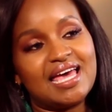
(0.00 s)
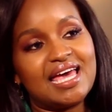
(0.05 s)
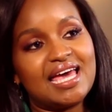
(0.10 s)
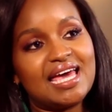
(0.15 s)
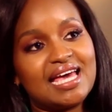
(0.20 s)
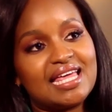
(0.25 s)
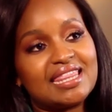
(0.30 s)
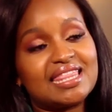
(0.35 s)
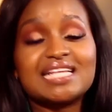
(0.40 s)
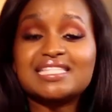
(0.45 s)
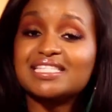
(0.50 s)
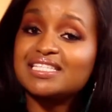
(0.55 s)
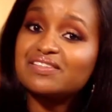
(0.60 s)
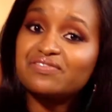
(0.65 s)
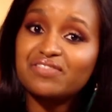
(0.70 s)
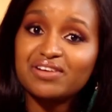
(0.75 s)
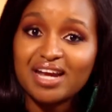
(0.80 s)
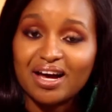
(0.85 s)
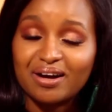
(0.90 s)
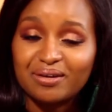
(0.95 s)
And that's it
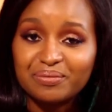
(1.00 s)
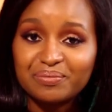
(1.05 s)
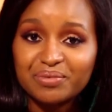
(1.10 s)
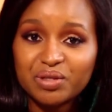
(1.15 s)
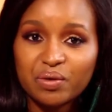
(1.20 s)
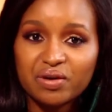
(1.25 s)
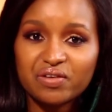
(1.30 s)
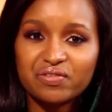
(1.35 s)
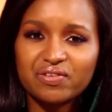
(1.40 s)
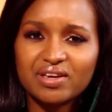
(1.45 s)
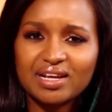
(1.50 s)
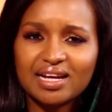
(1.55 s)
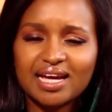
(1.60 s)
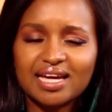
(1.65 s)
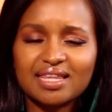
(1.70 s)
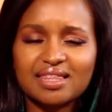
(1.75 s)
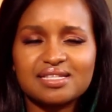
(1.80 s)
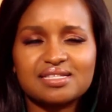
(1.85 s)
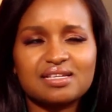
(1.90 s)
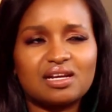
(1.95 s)
for now, though I feel
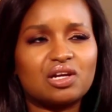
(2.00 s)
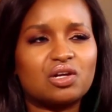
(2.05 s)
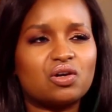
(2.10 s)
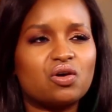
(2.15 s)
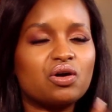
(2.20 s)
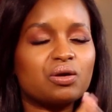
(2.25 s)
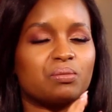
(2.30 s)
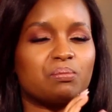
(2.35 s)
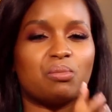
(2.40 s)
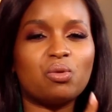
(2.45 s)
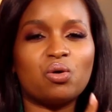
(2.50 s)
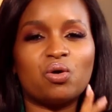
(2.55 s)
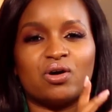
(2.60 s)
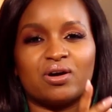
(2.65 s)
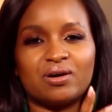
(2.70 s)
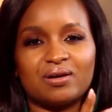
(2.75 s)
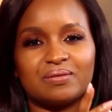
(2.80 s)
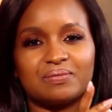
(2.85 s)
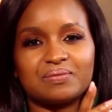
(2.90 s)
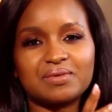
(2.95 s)
like there's a lot
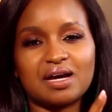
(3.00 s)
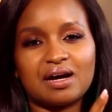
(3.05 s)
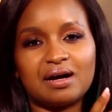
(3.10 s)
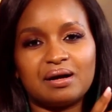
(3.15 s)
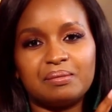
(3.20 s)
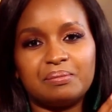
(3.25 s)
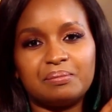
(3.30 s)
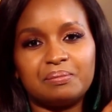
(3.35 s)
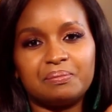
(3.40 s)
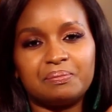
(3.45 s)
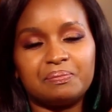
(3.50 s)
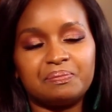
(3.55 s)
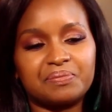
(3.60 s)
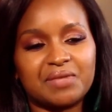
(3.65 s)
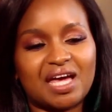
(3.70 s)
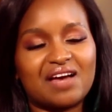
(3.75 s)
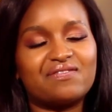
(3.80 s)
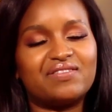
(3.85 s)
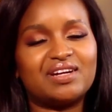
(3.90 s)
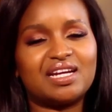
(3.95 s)
more
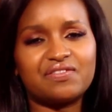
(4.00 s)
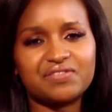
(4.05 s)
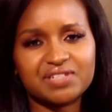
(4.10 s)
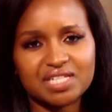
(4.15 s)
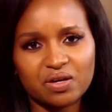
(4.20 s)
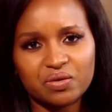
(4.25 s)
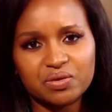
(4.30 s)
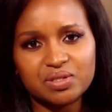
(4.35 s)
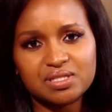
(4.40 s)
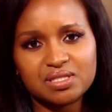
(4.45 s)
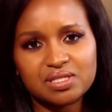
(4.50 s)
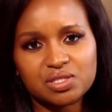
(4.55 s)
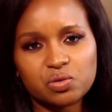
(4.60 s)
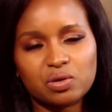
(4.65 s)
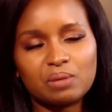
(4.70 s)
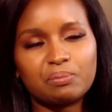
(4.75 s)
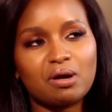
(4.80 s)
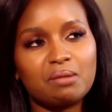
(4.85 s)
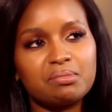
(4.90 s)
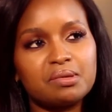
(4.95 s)
I've left out, so
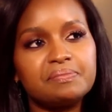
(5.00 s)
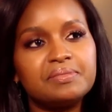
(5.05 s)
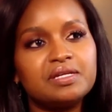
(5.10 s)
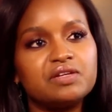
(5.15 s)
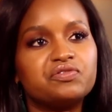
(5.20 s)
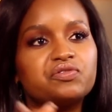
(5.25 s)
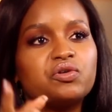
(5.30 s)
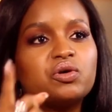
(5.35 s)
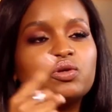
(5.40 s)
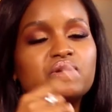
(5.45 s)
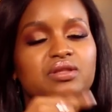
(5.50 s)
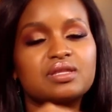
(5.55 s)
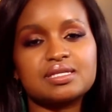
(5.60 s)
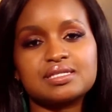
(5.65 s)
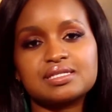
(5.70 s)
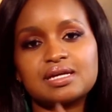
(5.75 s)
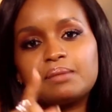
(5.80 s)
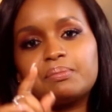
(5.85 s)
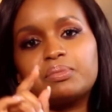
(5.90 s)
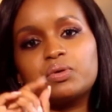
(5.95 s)
I'll probably follow
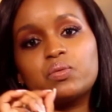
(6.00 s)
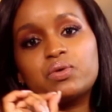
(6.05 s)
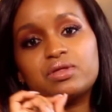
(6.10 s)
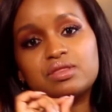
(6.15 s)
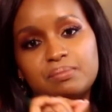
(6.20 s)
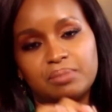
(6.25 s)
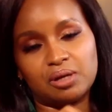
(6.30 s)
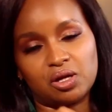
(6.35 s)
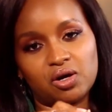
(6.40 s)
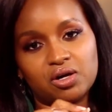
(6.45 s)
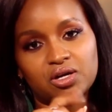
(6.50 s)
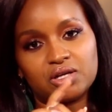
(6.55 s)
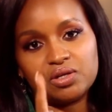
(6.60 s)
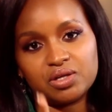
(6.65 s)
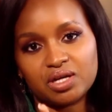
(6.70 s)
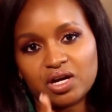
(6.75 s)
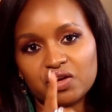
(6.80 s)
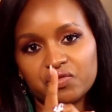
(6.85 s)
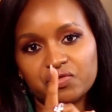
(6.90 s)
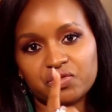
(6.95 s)
this up with a blog.
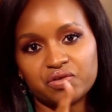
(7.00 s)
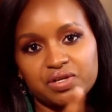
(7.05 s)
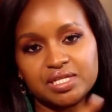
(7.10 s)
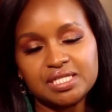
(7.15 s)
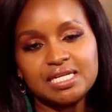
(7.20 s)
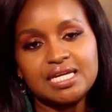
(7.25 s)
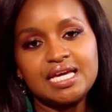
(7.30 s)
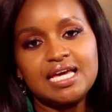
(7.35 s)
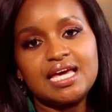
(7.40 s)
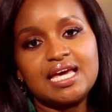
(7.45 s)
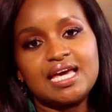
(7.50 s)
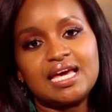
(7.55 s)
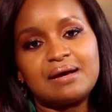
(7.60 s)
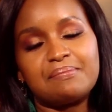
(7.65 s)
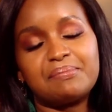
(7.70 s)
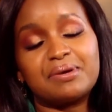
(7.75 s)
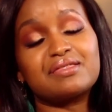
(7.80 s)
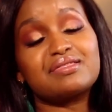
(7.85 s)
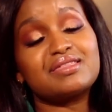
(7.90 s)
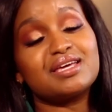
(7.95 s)
Look out for it.
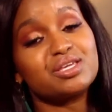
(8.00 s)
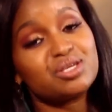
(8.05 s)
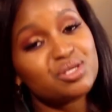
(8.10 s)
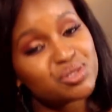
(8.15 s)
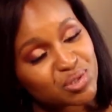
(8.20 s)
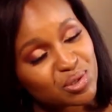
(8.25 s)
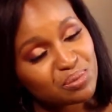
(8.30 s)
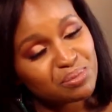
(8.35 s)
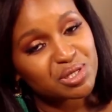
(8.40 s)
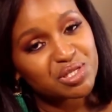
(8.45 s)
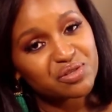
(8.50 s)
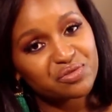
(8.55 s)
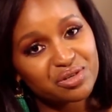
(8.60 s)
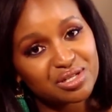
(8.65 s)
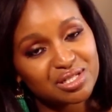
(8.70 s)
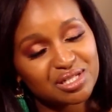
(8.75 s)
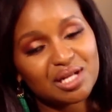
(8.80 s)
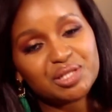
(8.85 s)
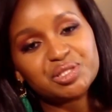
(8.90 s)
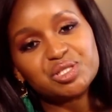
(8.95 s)
But thank you so much for
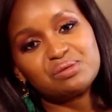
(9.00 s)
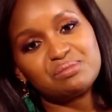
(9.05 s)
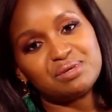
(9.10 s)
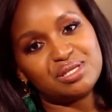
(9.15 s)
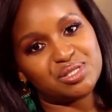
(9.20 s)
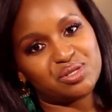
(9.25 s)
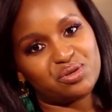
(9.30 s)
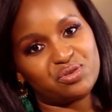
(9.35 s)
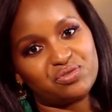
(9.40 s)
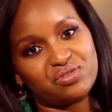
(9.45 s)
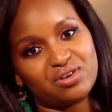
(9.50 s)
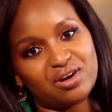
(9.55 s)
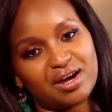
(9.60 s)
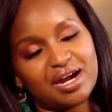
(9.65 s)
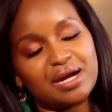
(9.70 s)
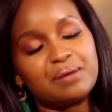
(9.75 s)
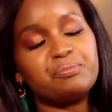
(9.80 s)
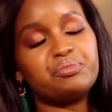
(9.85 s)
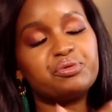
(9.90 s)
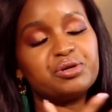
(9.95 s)
indulging me so far.
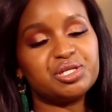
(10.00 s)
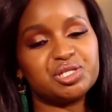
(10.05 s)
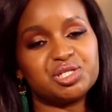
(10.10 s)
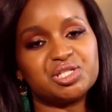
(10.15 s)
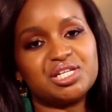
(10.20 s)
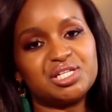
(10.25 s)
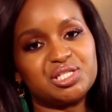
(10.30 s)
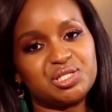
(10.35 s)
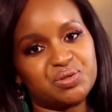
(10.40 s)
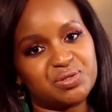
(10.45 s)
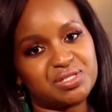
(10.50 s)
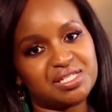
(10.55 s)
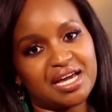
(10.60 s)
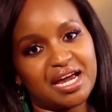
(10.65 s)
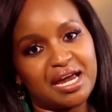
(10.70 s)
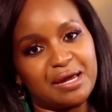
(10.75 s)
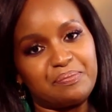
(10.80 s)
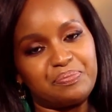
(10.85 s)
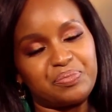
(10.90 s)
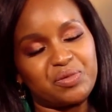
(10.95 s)
I appreciate your
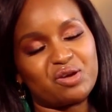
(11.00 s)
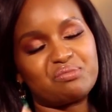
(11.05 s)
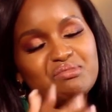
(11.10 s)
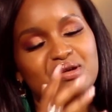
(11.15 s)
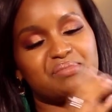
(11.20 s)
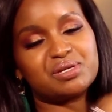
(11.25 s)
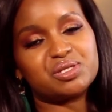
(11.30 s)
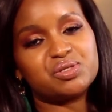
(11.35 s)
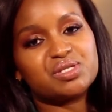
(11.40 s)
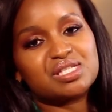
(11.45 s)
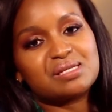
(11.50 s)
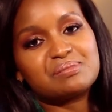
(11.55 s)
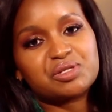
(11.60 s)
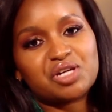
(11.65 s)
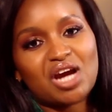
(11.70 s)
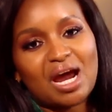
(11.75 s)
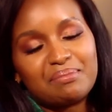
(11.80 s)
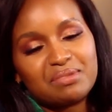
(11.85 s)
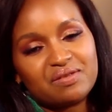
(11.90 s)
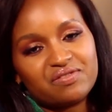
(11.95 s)
time. Remember to
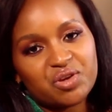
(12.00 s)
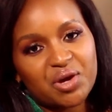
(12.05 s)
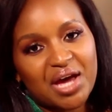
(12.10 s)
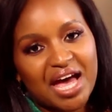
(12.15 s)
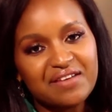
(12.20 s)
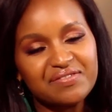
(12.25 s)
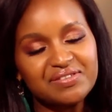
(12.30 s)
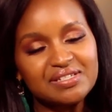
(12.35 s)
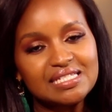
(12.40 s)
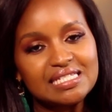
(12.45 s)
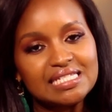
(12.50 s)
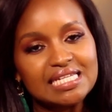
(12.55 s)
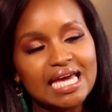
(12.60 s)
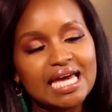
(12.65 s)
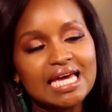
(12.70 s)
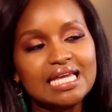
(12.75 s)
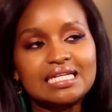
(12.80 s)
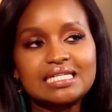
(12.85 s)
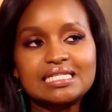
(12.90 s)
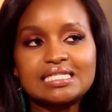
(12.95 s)
subscribe if you haven't,
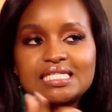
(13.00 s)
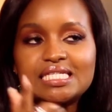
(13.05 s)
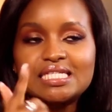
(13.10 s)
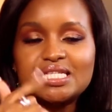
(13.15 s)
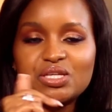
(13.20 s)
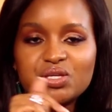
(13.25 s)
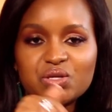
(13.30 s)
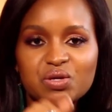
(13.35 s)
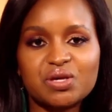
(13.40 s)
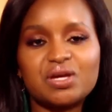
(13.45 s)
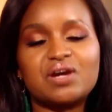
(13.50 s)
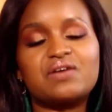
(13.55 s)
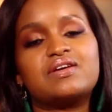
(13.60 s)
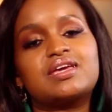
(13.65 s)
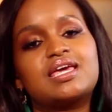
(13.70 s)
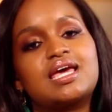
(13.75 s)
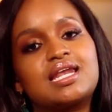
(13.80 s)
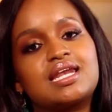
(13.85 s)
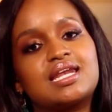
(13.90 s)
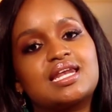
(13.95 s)
and I'll see you here
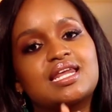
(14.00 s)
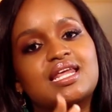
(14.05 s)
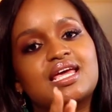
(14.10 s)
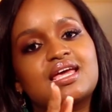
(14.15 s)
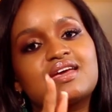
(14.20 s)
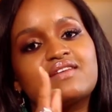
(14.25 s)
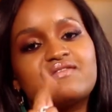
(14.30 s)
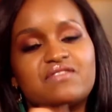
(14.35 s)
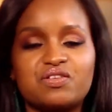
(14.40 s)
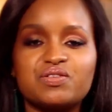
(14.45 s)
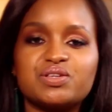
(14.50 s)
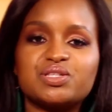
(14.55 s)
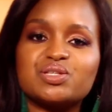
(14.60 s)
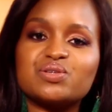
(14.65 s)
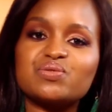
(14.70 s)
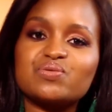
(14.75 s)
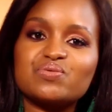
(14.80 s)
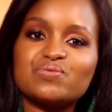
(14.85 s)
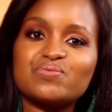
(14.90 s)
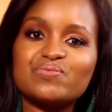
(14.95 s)
again very
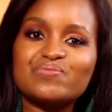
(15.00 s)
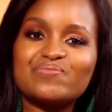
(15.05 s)
soon.